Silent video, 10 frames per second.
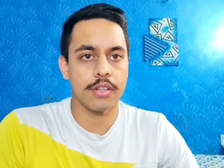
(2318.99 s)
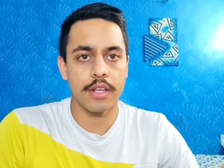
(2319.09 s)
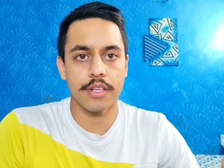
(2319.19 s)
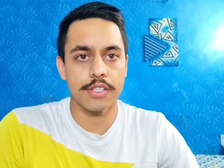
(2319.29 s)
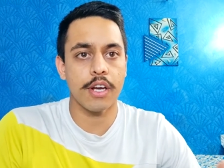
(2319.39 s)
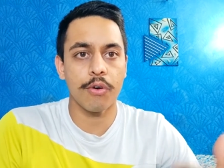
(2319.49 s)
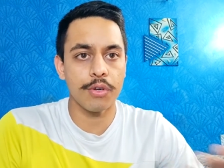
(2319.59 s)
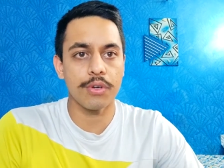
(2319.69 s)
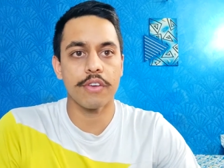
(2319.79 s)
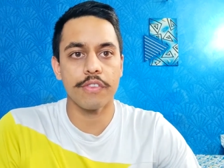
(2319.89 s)
they see how
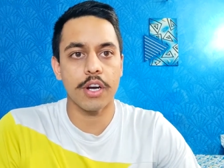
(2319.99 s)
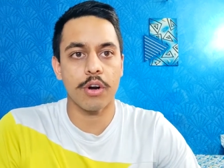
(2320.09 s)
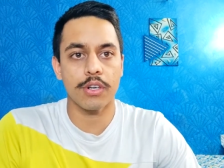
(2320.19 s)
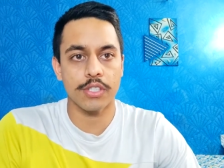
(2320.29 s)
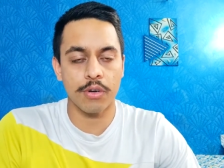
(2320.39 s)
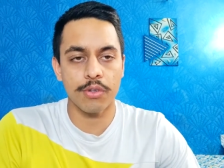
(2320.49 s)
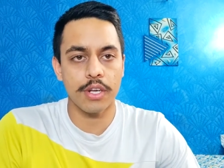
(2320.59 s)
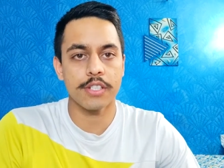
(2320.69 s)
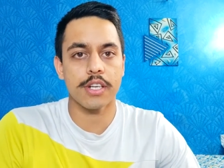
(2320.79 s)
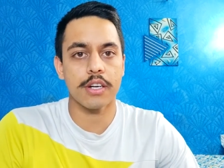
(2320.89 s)
you give the orders, how you
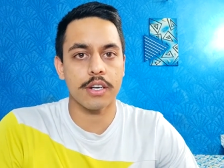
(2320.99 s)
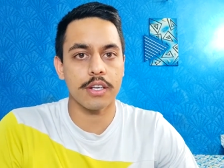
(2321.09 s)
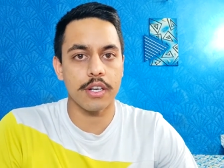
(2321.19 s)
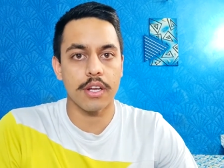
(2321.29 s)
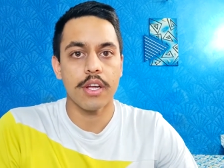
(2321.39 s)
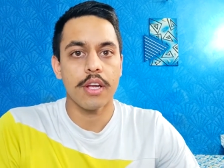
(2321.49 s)
instruct your